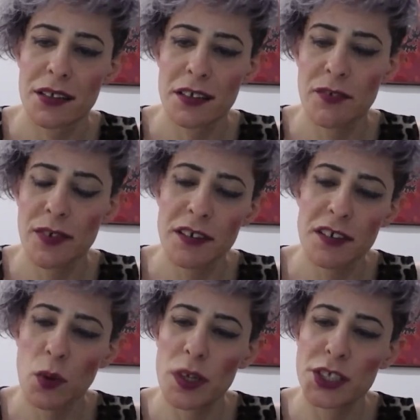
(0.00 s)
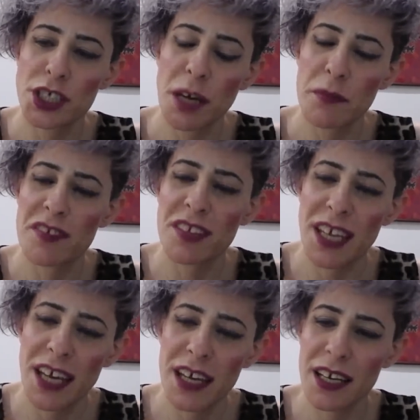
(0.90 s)
The first question I'm
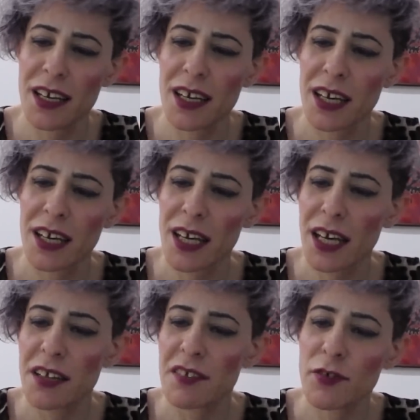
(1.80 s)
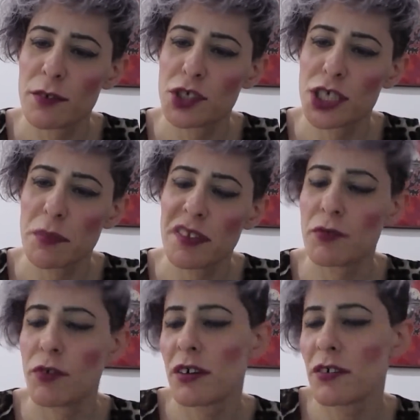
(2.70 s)
seeing is from Gypsy
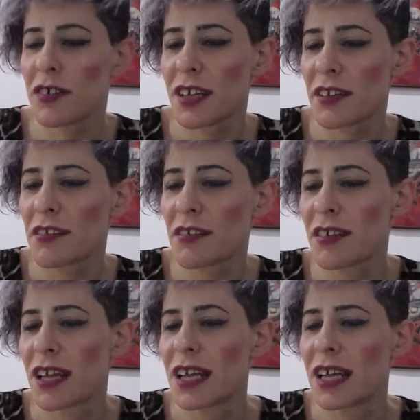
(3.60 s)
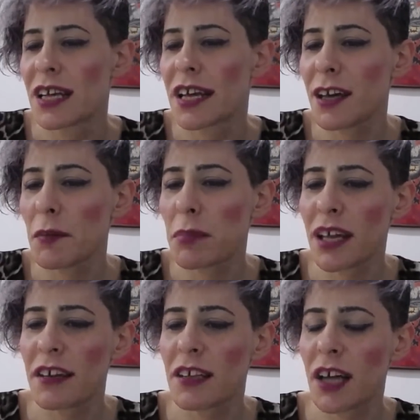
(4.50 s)
Roses. Can I
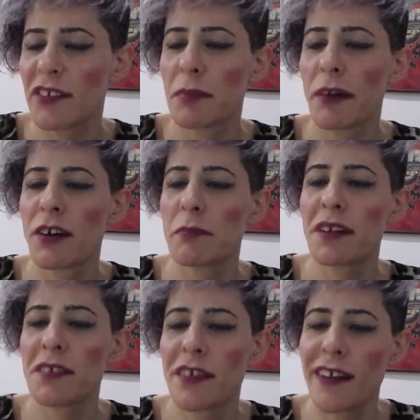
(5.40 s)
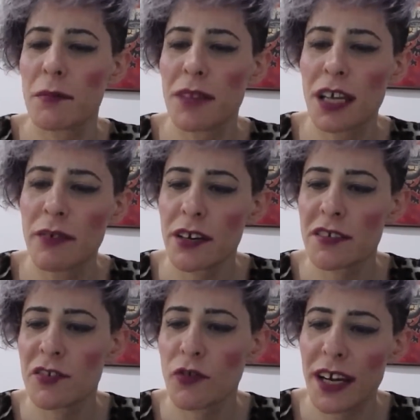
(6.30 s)
please have spirit message? I'm leaving
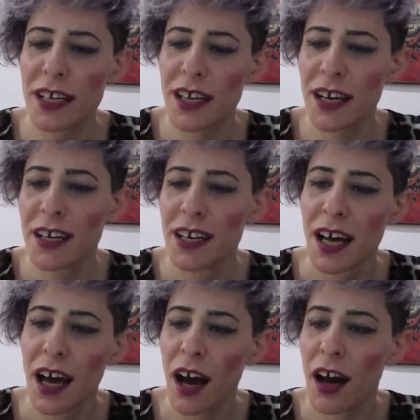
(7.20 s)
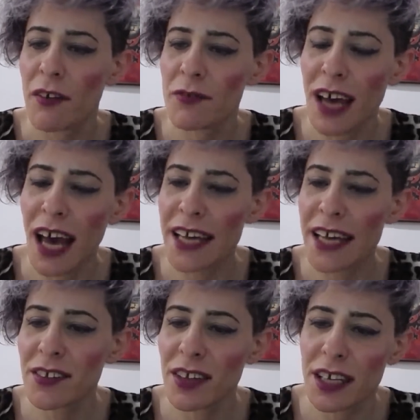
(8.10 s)
Australia after
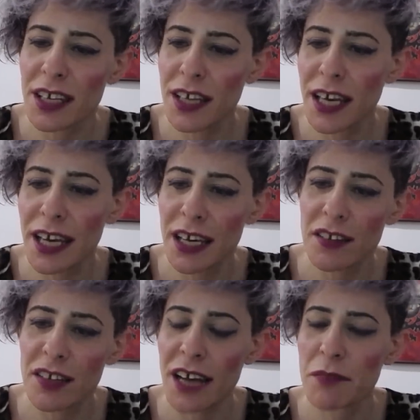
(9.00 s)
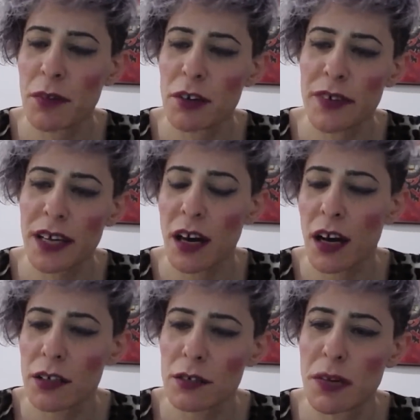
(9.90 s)
18 years and moving
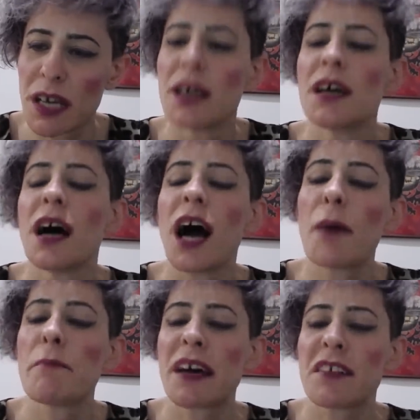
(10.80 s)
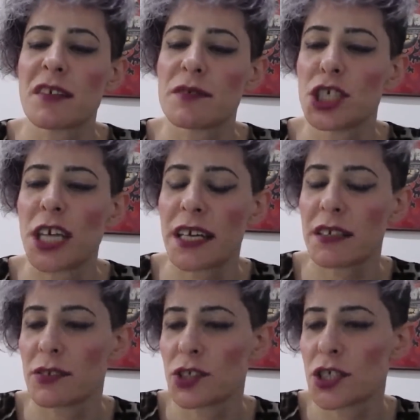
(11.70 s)
home. A massive
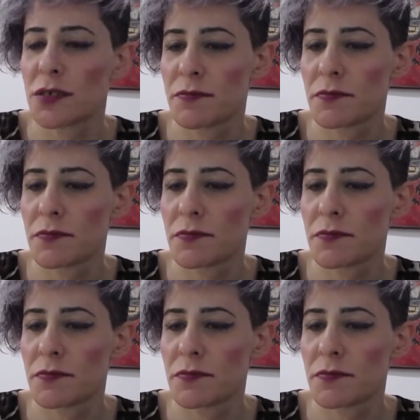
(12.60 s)
change.